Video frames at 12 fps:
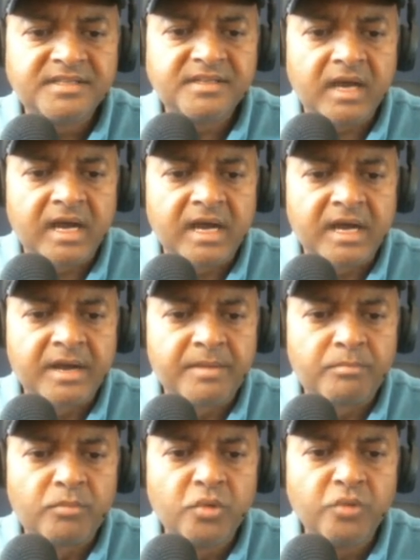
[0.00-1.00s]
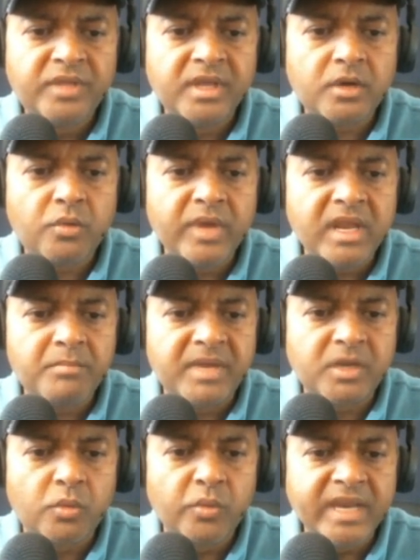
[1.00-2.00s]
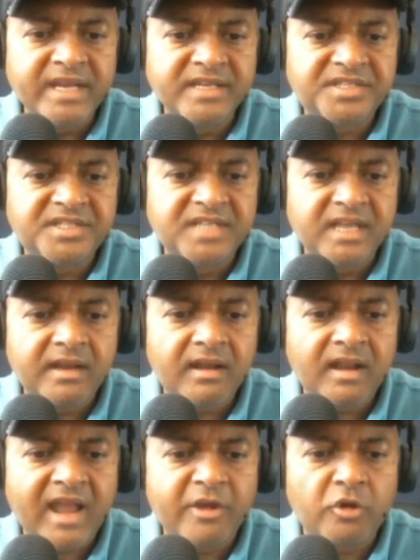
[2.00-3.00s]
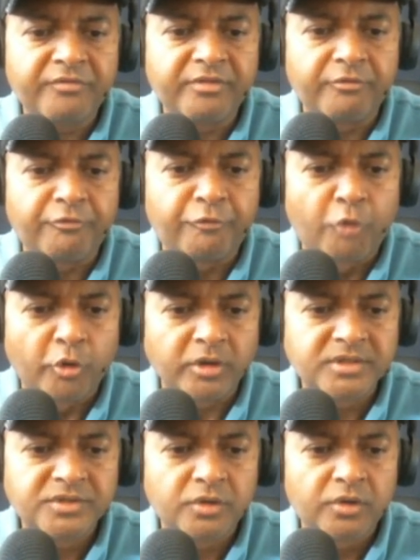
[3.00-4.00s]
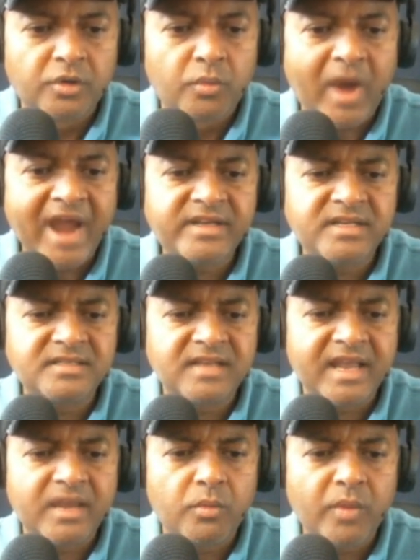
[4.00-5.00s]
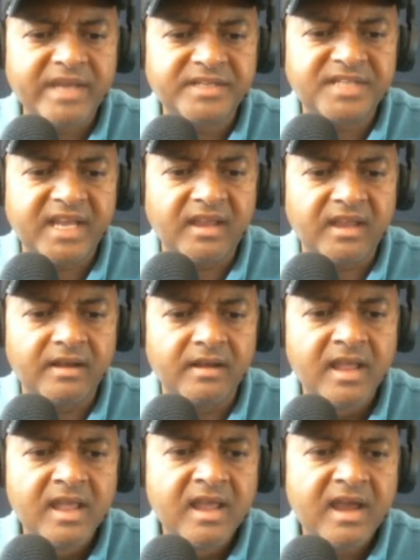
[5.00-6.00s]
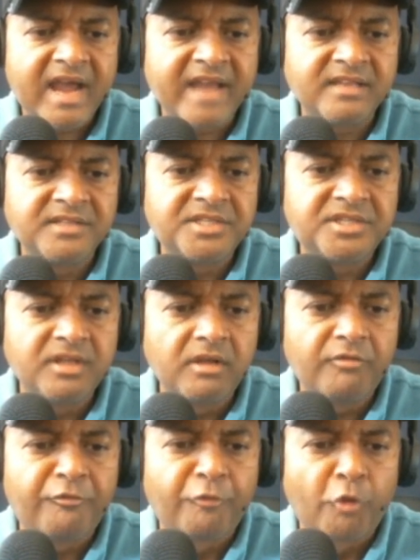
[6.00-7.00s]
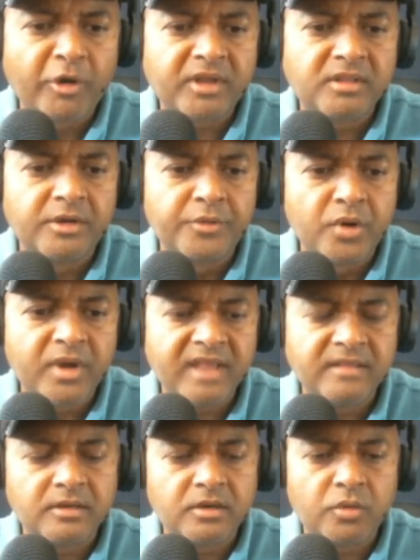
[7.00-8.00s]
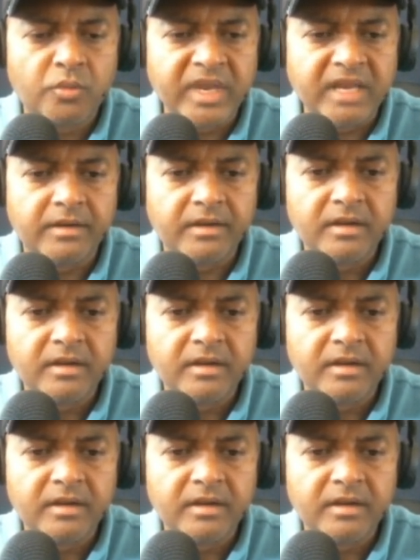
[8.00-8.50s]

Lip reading: moved the queen, but queen is still in line of the fork. So white is like, wait a second, I can still fork the rook and the queen.